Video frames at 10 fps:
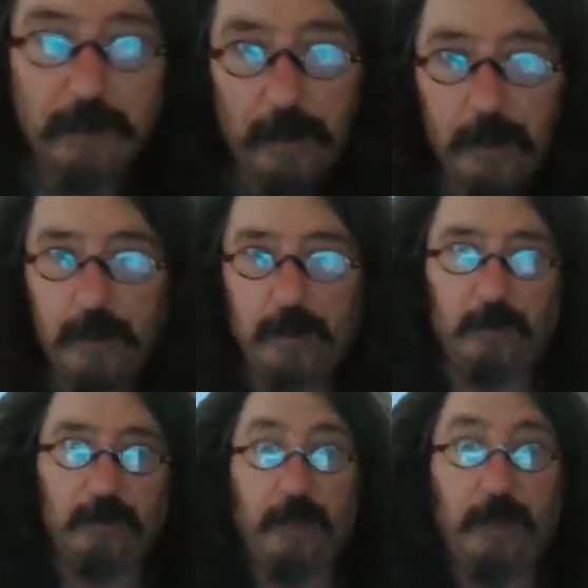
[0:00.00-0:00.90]

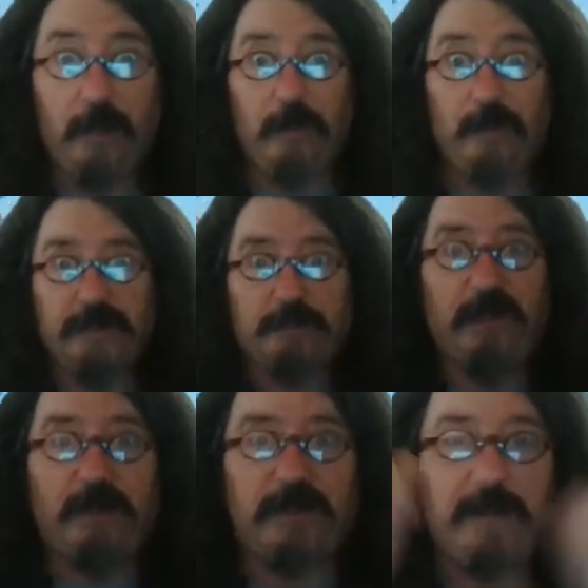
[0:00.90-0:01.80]
Oh no, it's
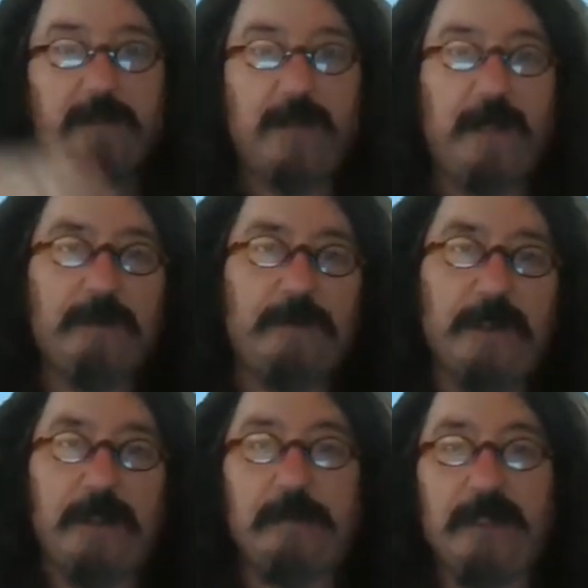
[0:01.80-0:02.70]
perfectly fine for
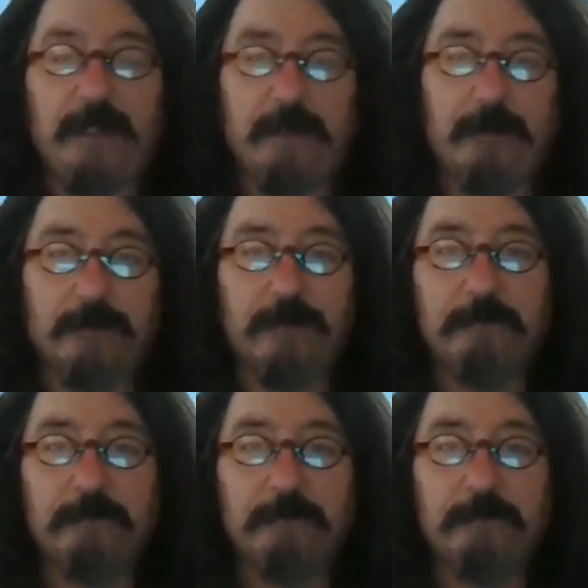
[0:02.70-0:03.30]
them to be killed.